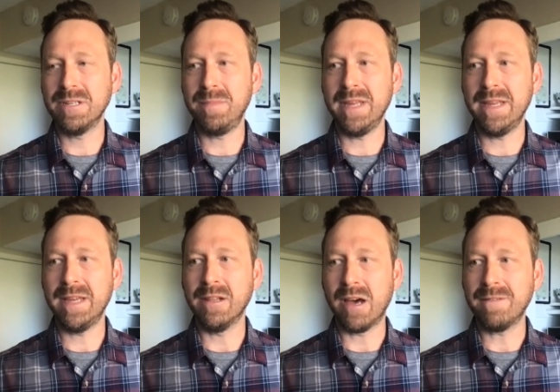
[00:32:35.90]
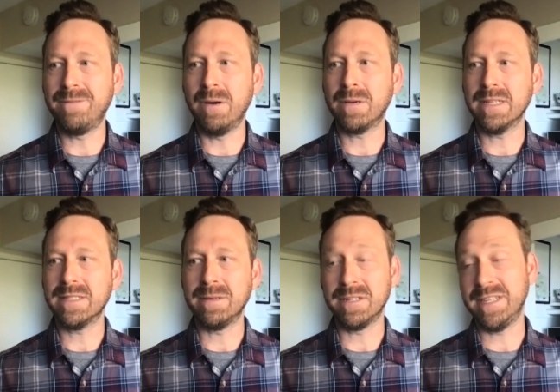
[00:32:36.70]
to be a lot of focus,
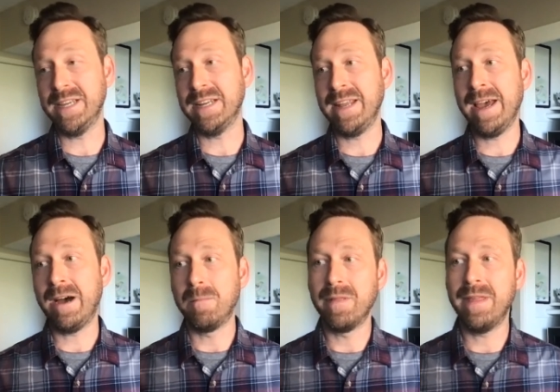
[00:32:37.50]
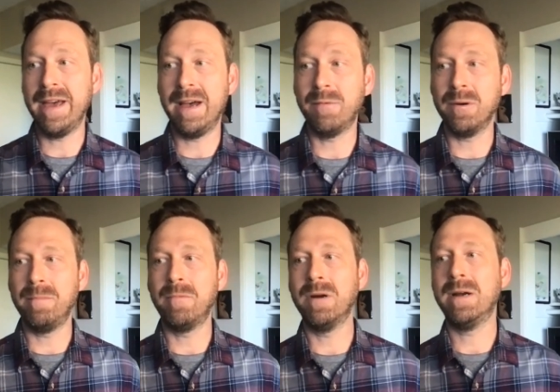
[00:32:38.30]
and you're seeing it now, that
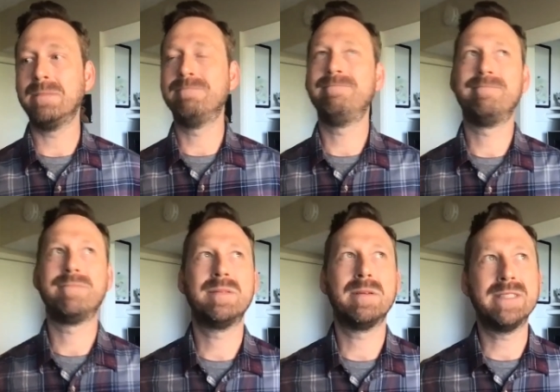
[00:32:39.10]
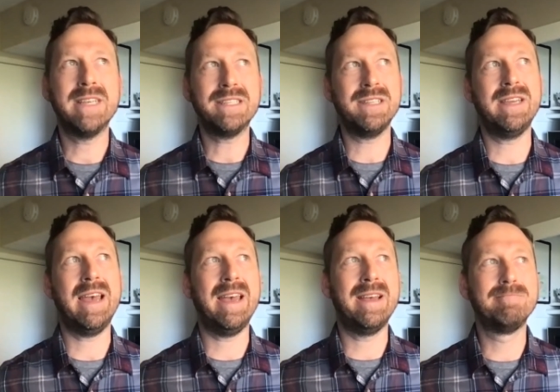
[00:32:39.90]
we're essentially
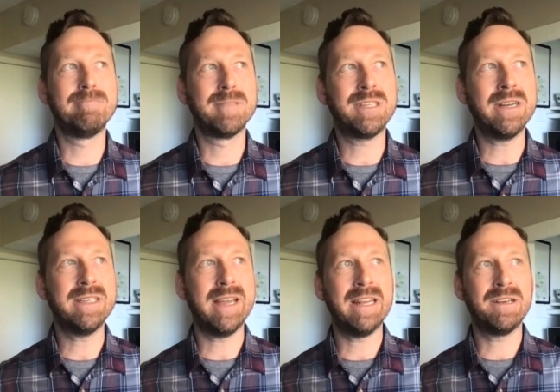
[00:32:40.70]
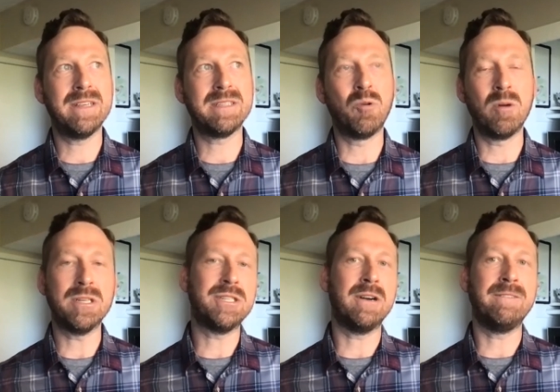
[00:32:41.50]
starting to enter this more
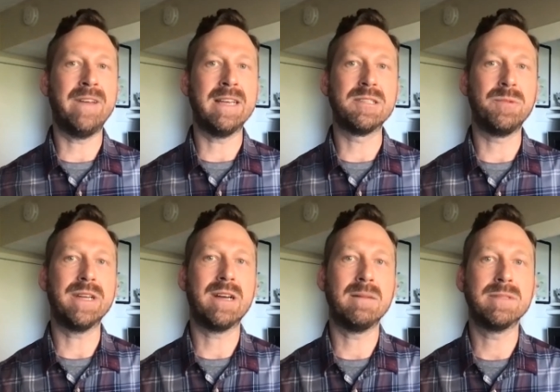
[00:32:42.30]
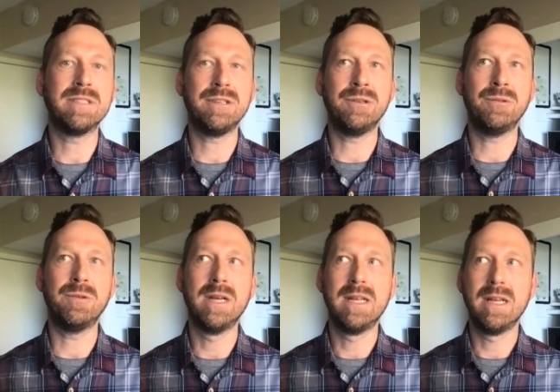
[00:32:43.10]
mature phase when it comes to
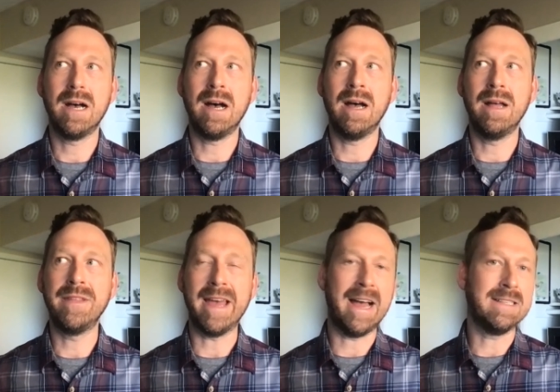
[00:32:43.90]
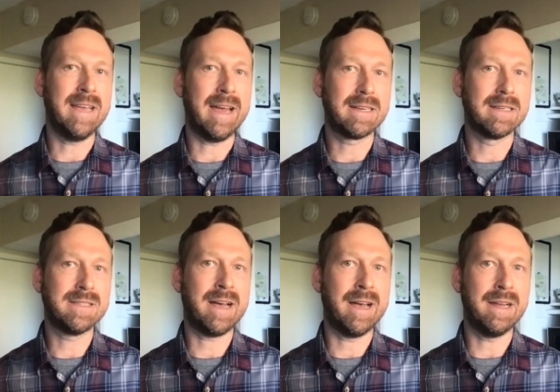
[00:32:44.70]
the ad tech
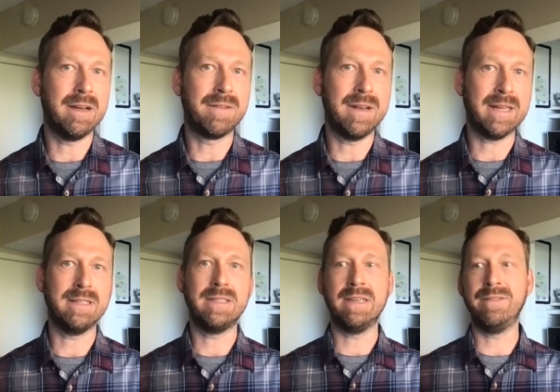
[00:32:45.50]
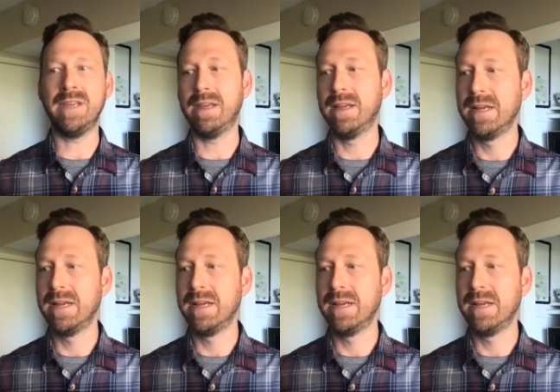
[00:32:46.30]
side of connected TV.